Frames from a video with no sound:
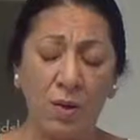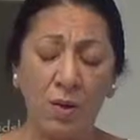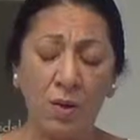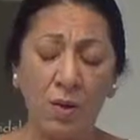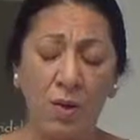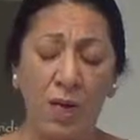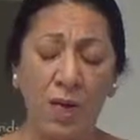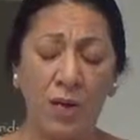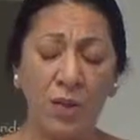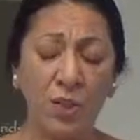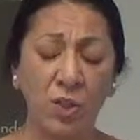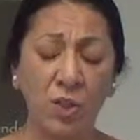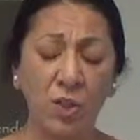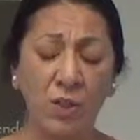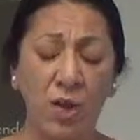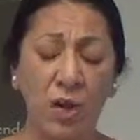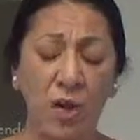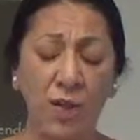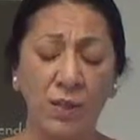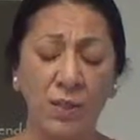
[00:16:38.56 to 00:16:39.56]
As you
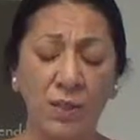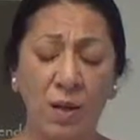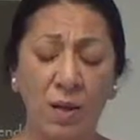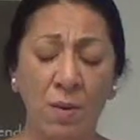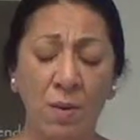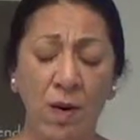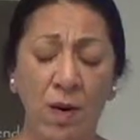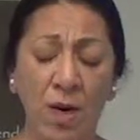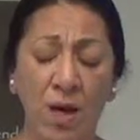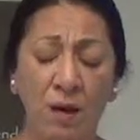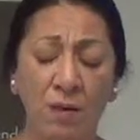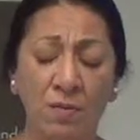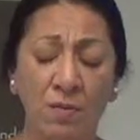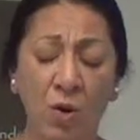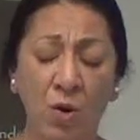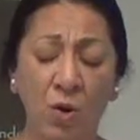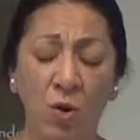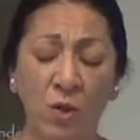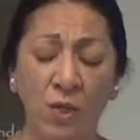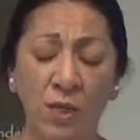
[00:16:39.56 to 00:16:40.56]
rise above
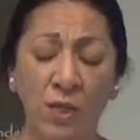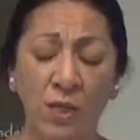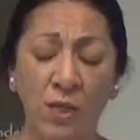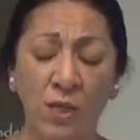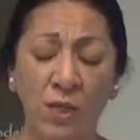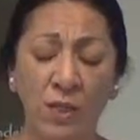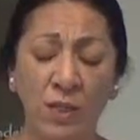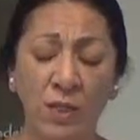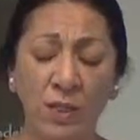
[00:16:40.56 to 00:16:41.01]
all these,